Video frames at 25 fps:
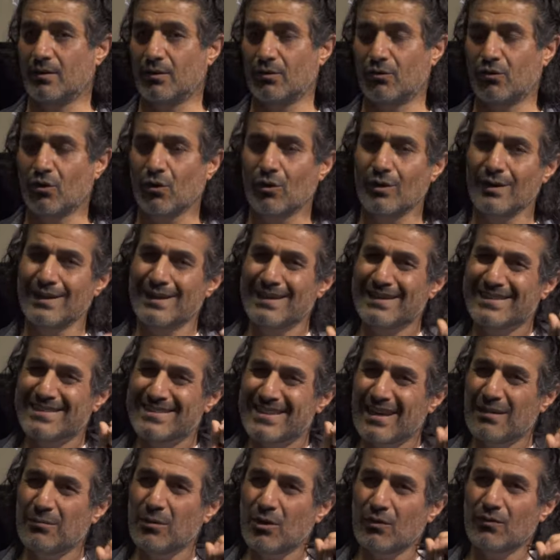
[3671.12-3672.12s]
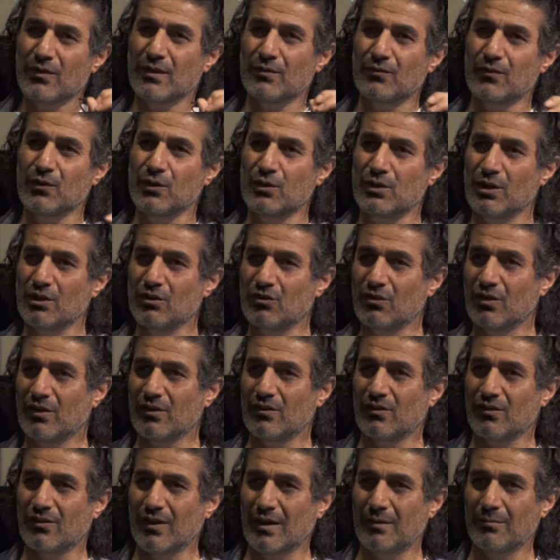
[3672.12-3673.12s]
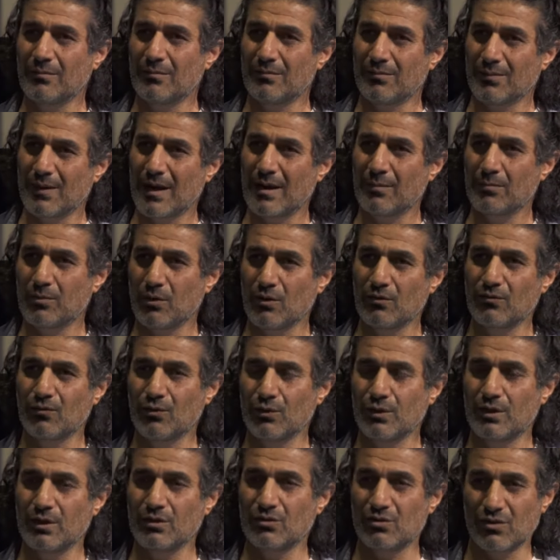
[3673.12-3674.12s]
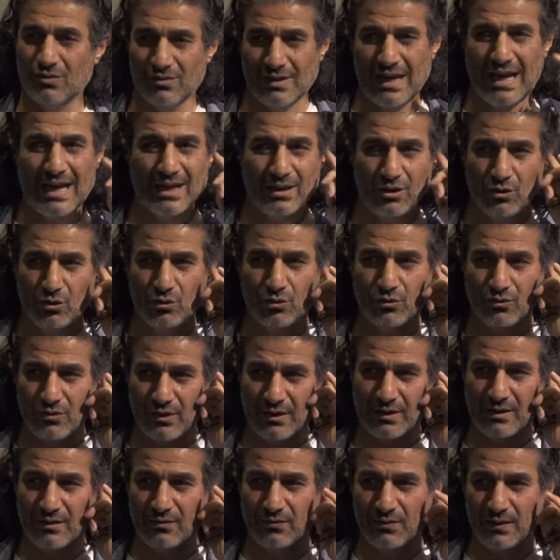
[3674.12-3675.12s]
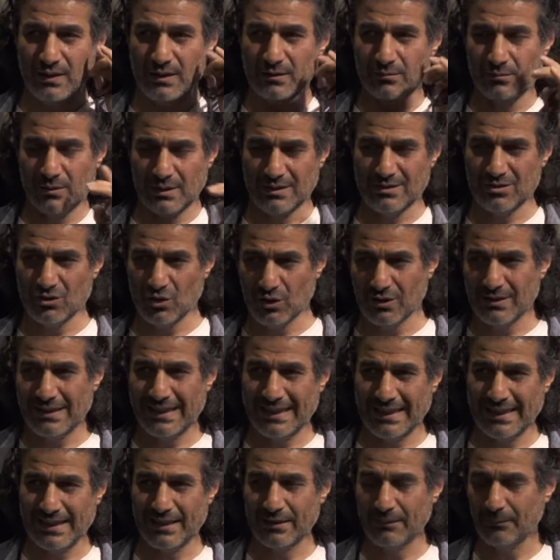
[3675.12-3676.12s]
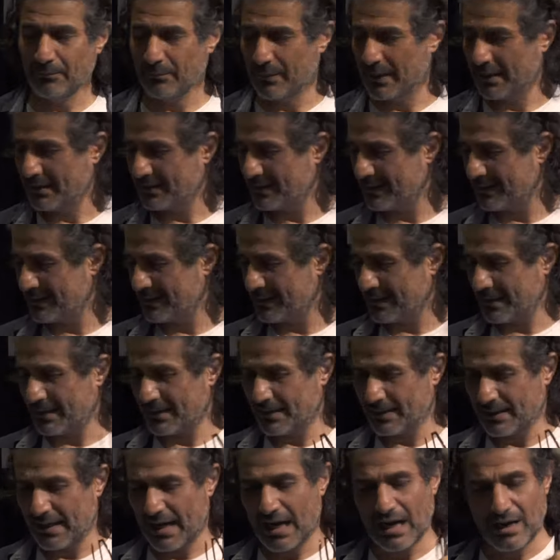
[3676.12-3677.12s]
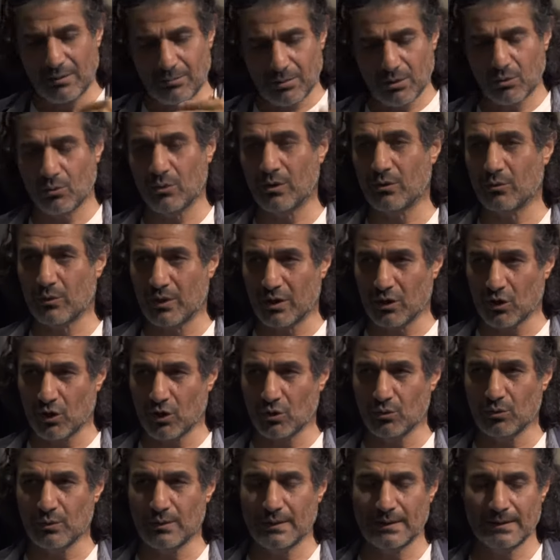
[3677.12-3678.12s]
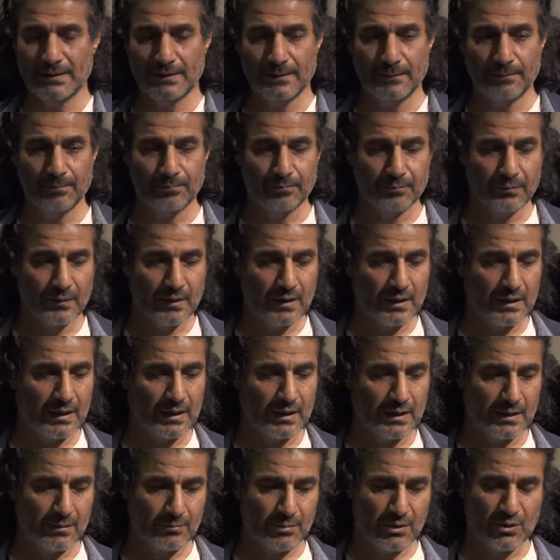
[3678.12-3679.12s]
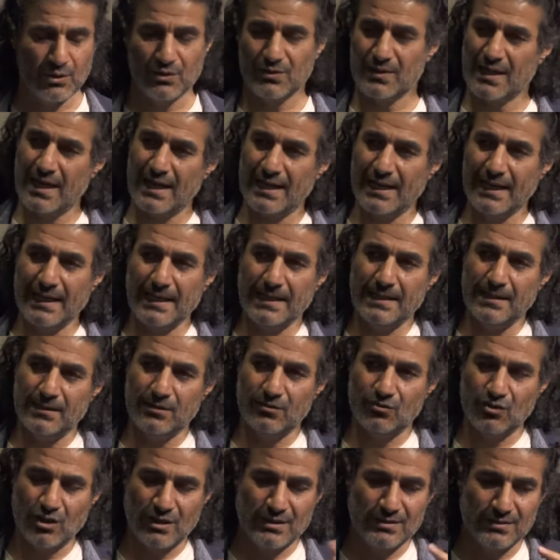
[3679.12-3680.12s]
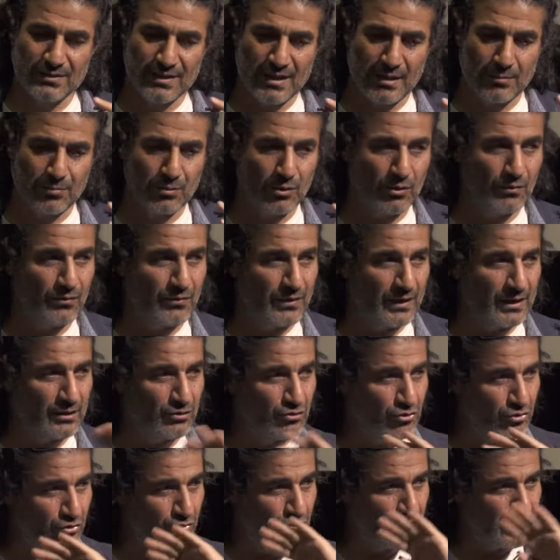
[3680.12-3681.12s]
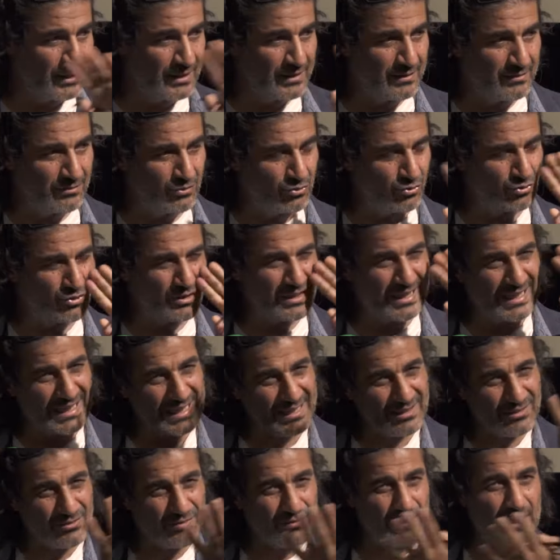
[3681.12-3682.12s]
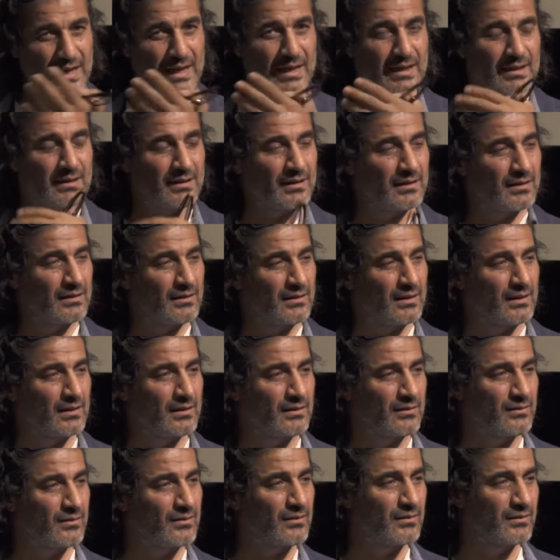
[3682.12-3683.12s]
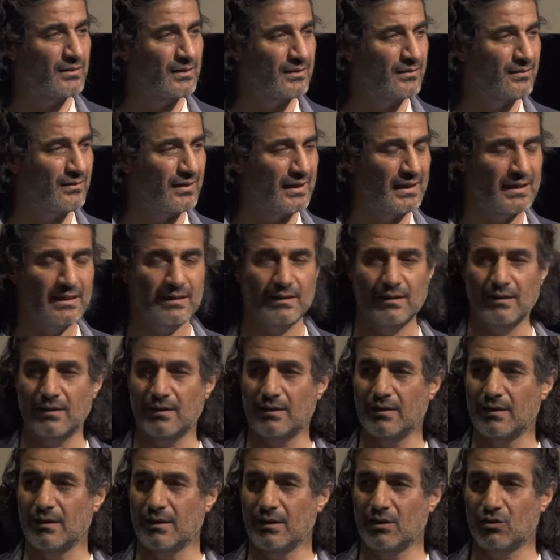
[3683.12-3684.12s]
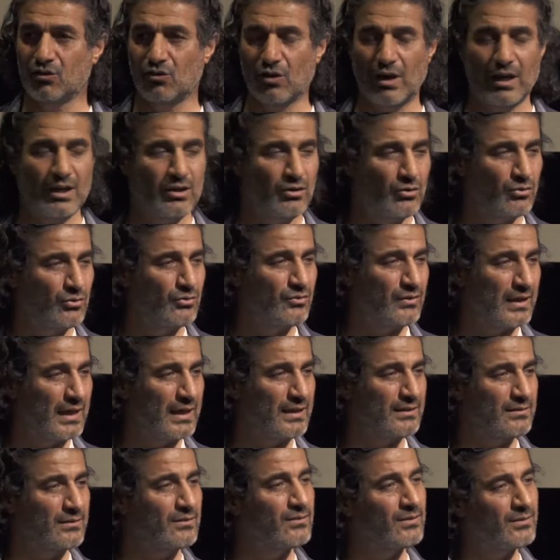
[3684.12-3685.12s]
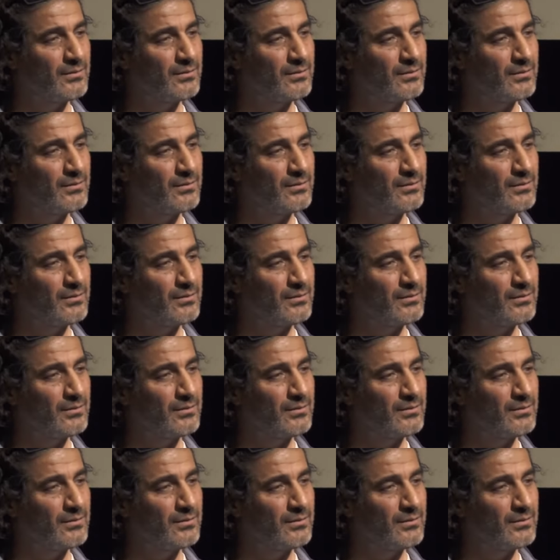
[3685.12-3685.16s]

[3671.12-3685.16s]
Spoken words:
So some of the footages, some couple of footages I use in the film, it's not here, but in the harbor where we go, because I needed just a couple of things to clarify the scene, so I use that.